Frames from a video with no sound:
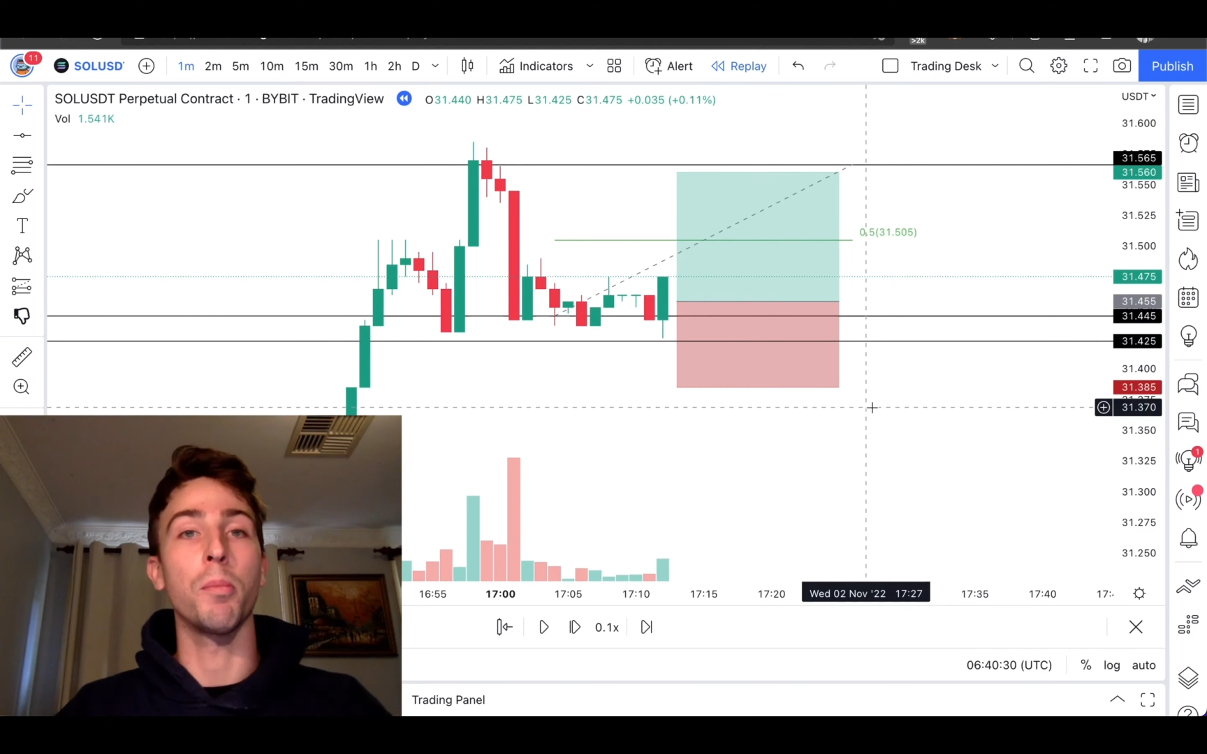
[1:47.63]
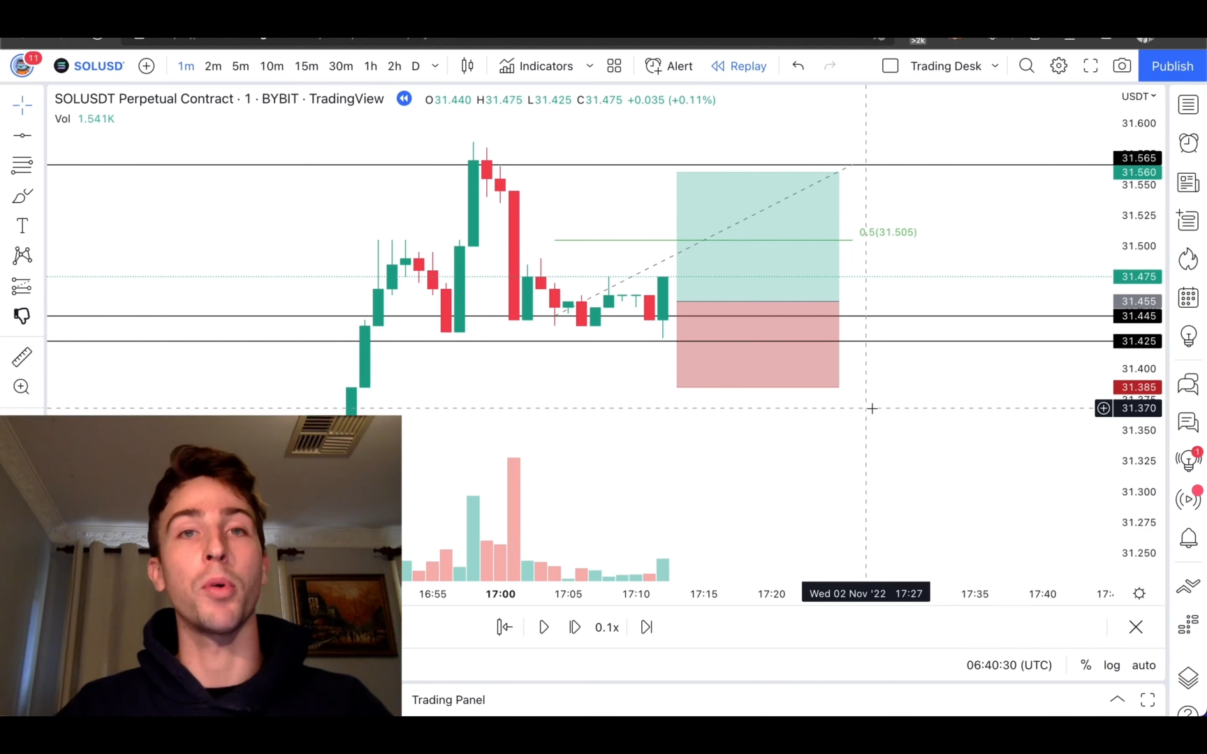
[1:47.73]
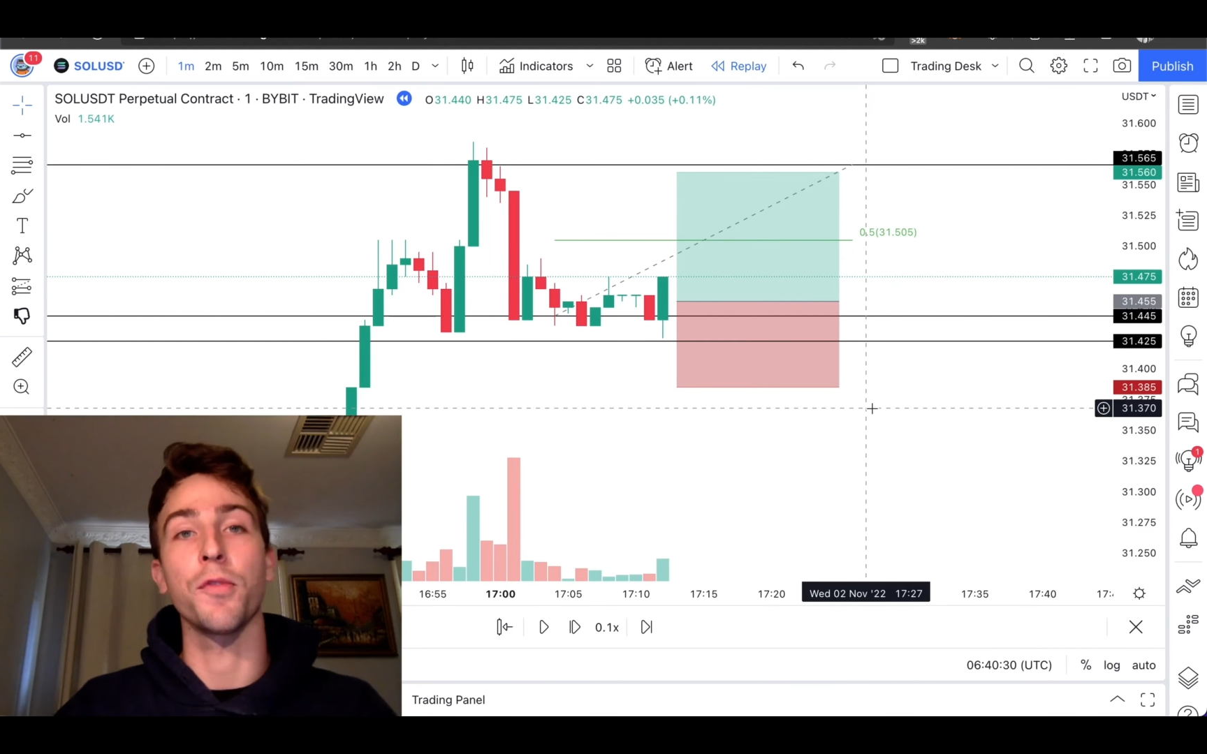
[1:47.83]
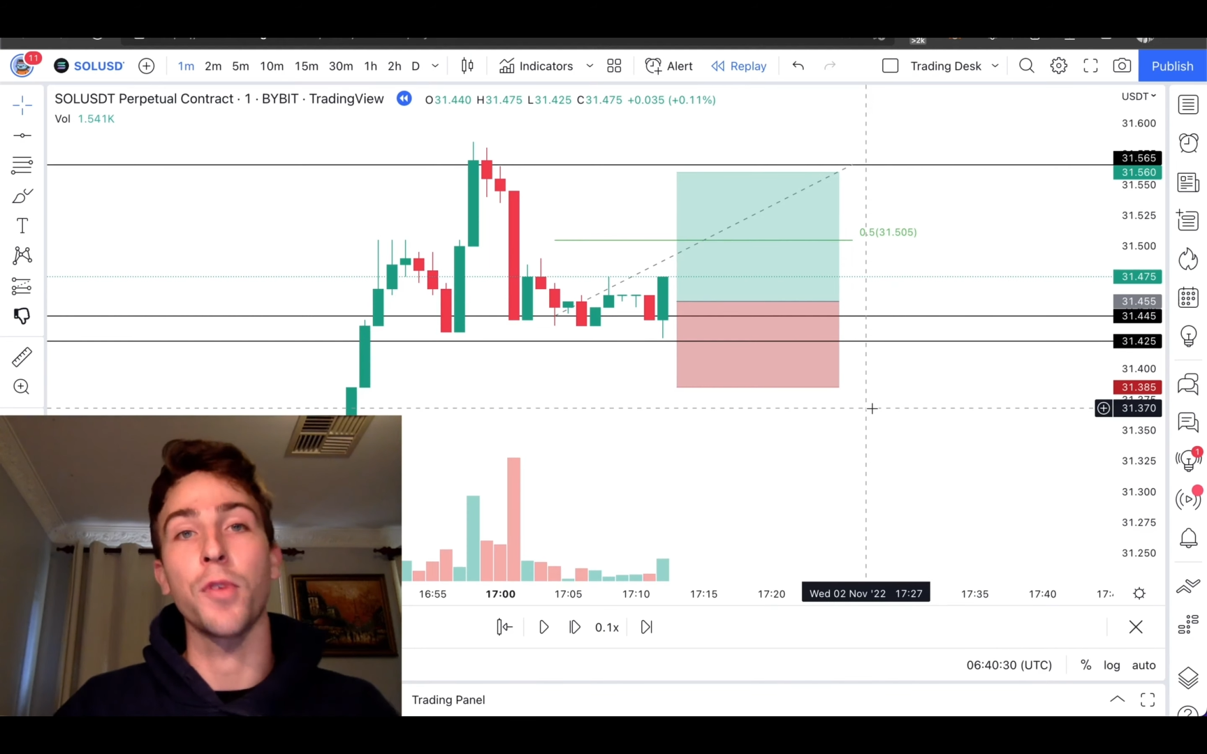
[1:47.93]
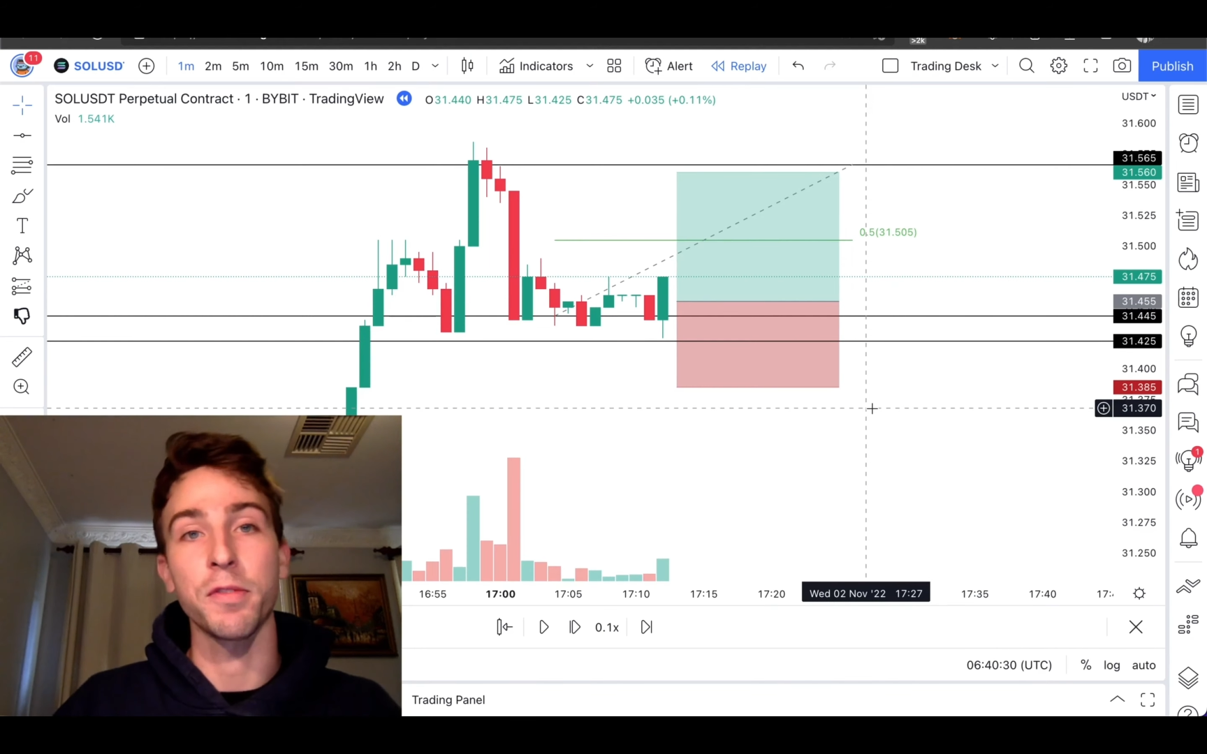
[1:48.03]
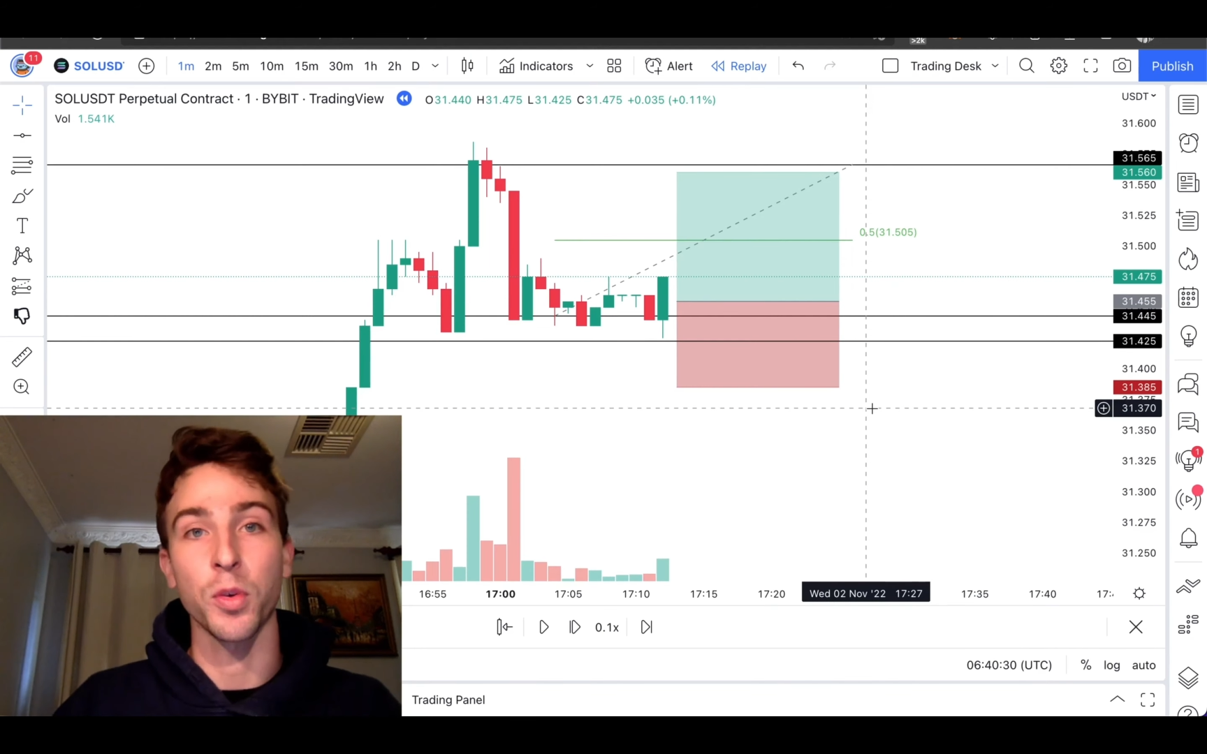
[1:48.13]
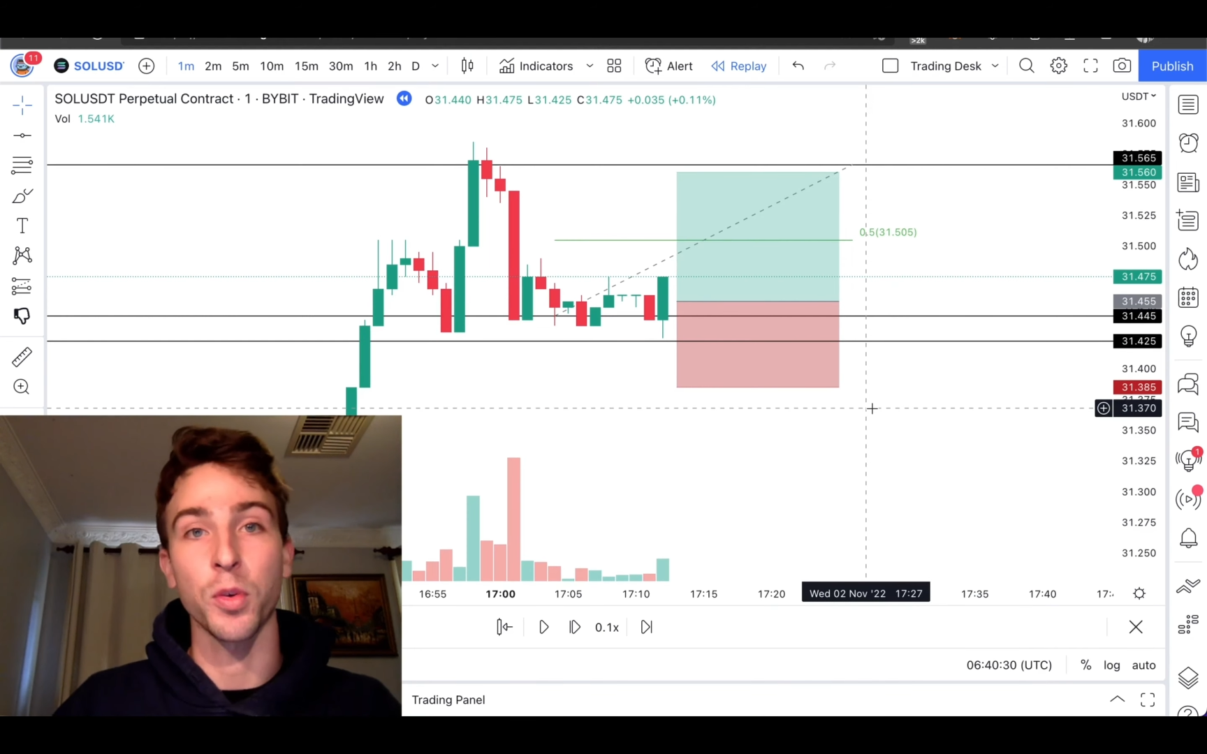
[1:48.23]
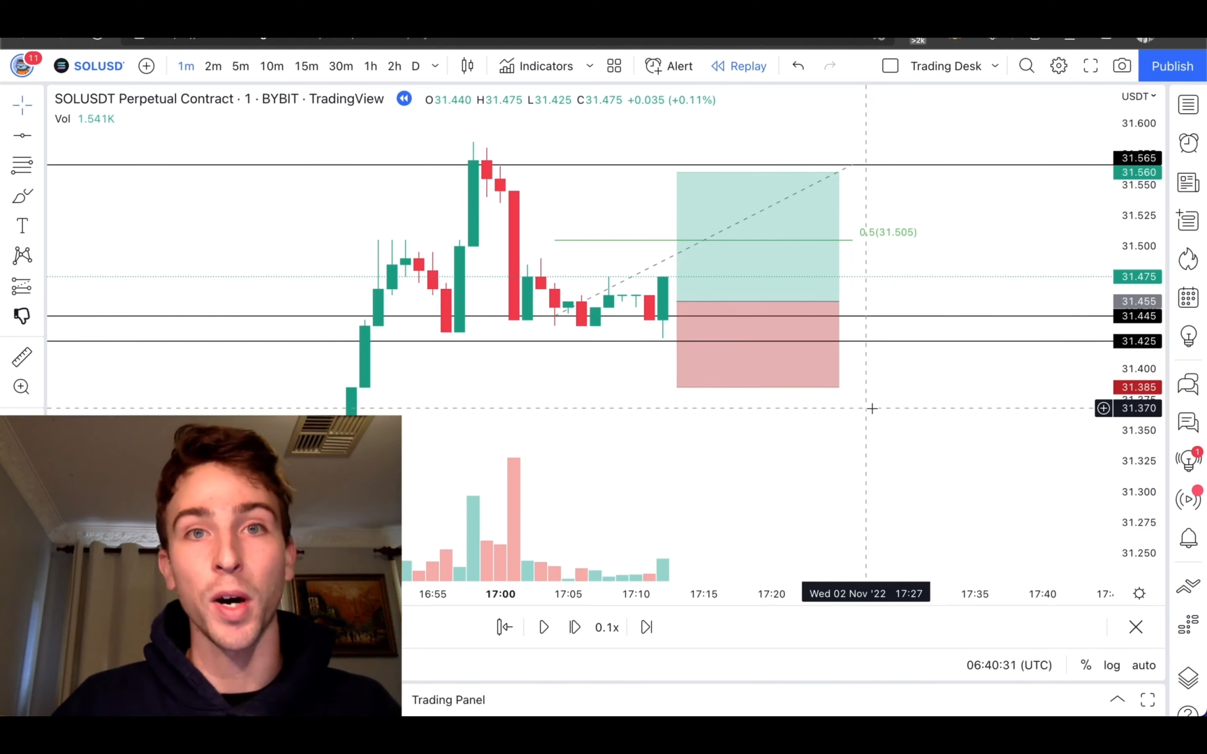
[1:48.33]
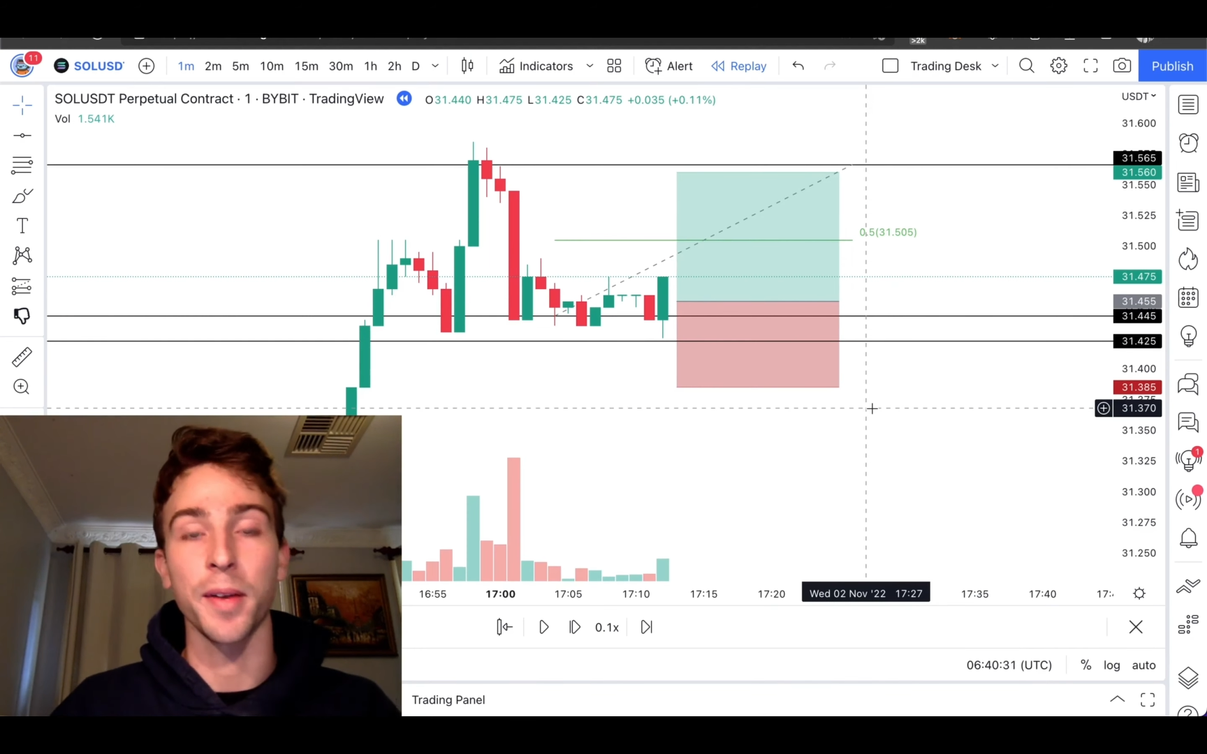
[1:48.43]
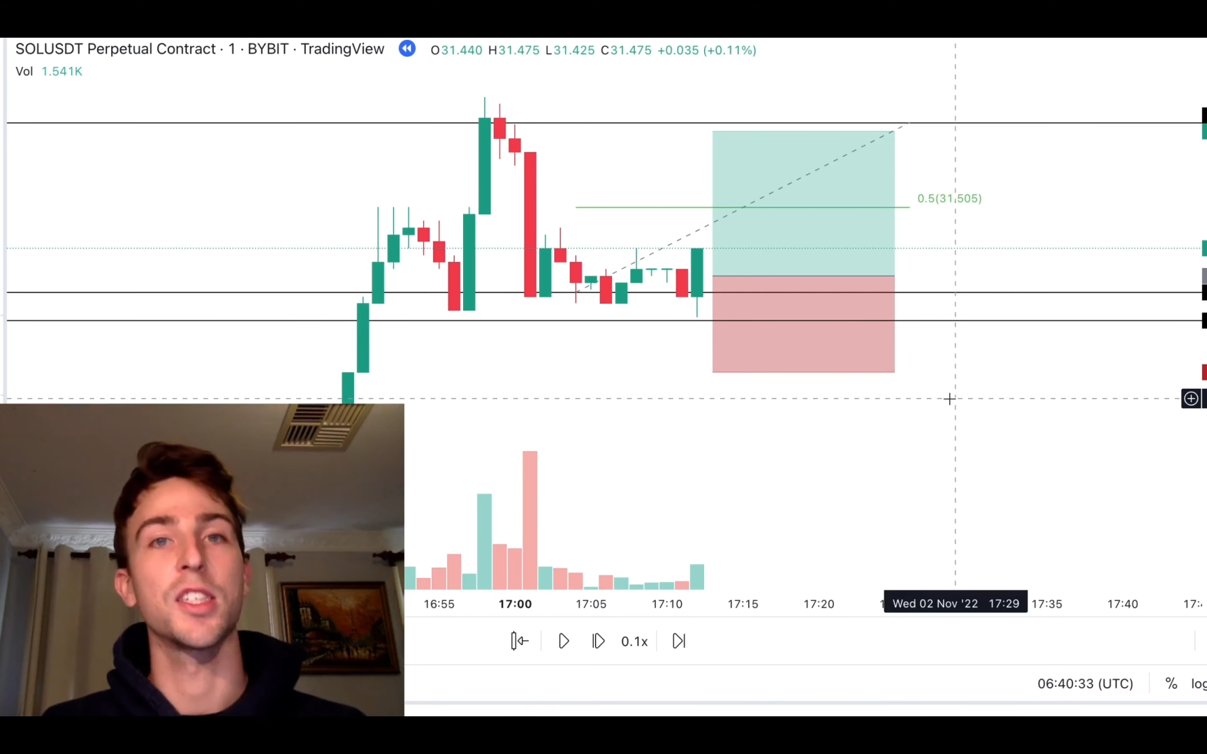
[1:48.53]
point five to one.